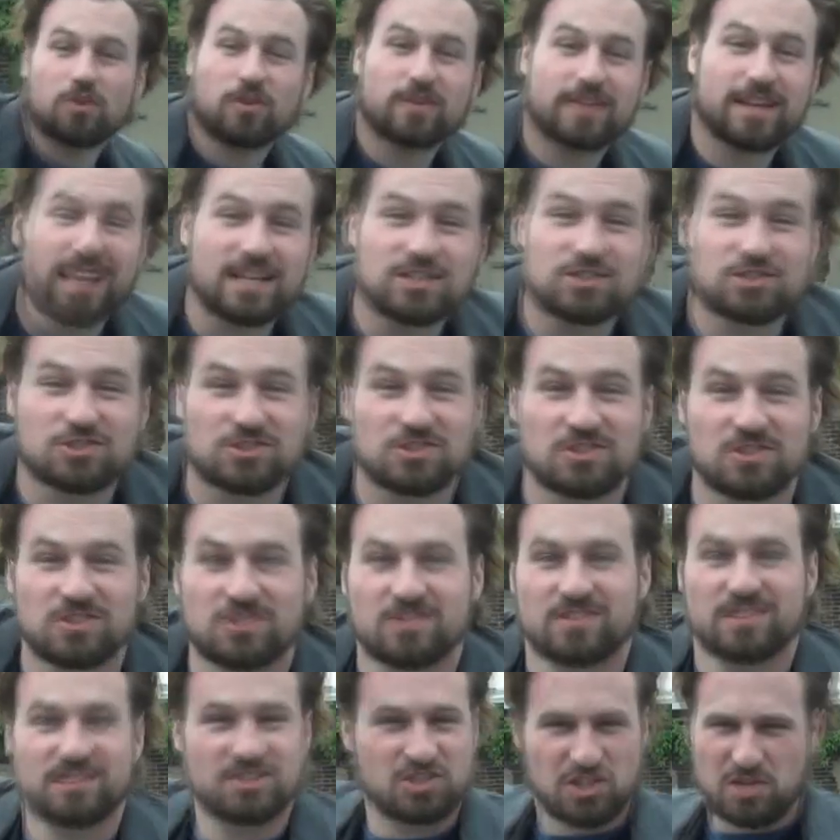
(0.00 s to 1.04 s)
the
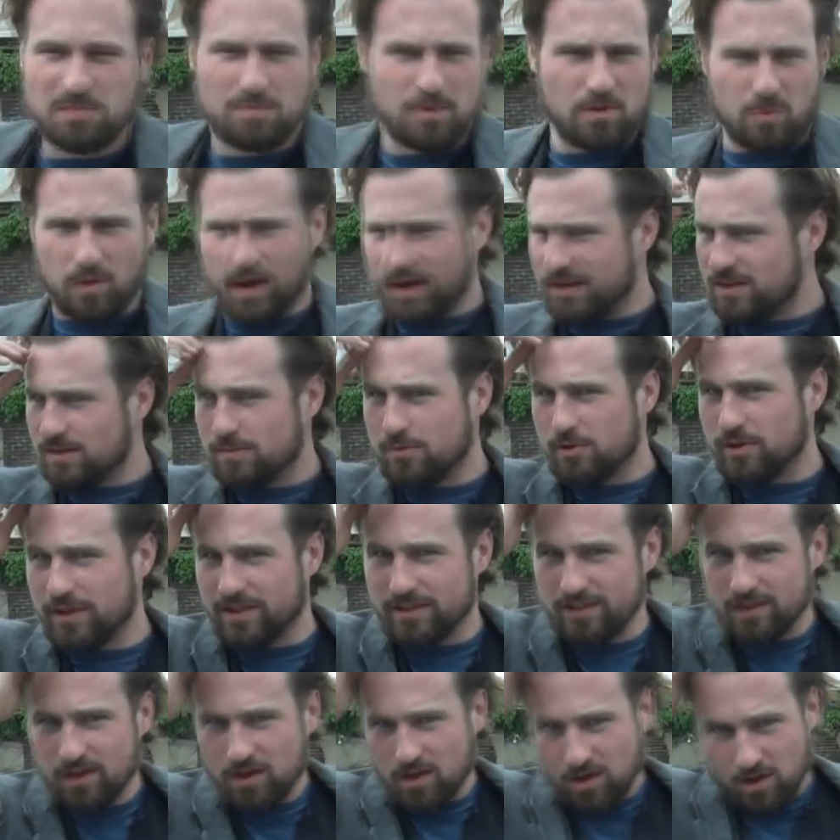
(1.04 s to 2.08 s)
credentials, the
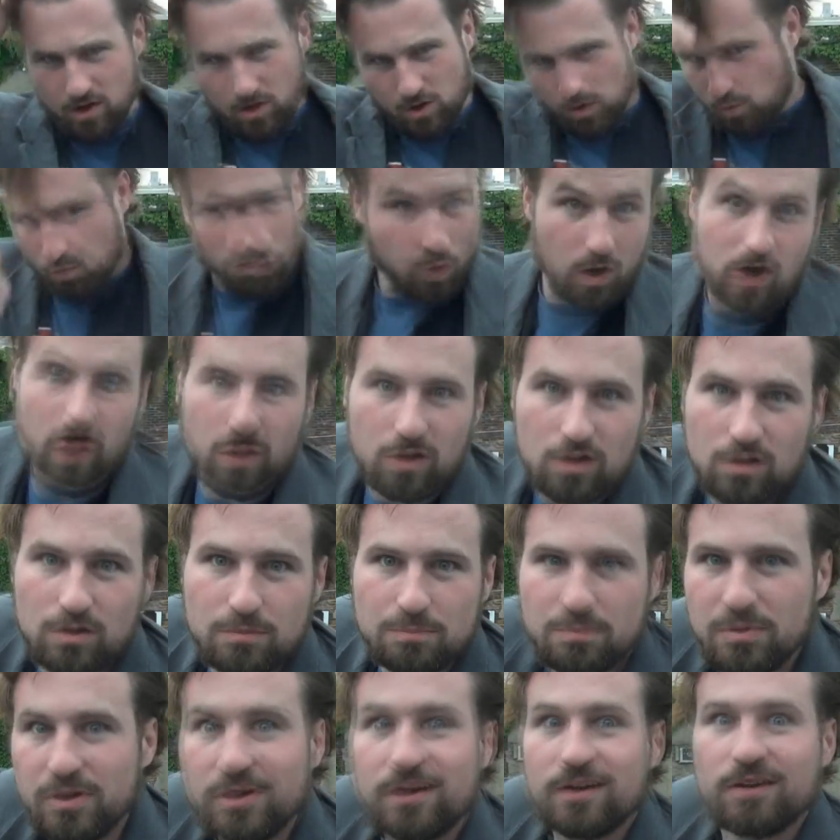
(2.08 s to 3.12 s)
GBYWN
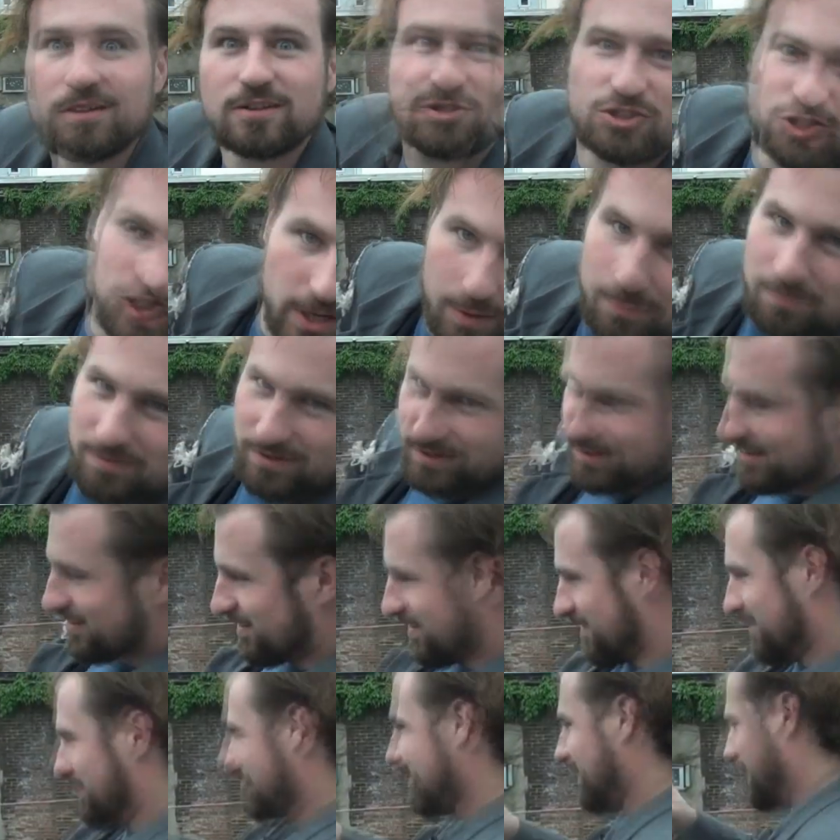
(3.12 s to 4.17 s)
World Pure
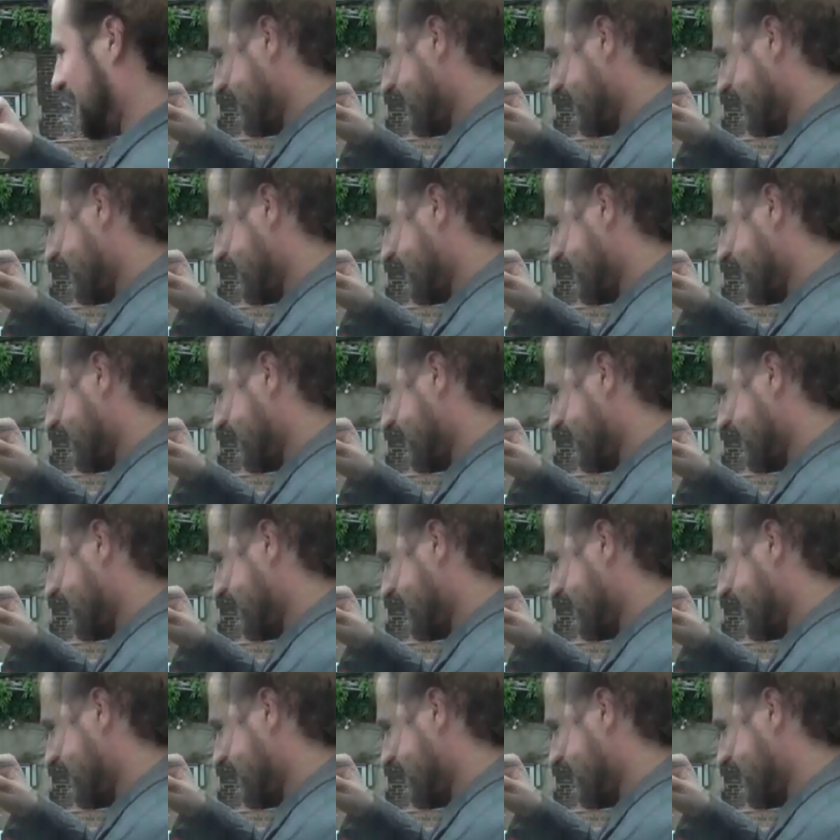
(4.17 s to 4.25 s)
Champion.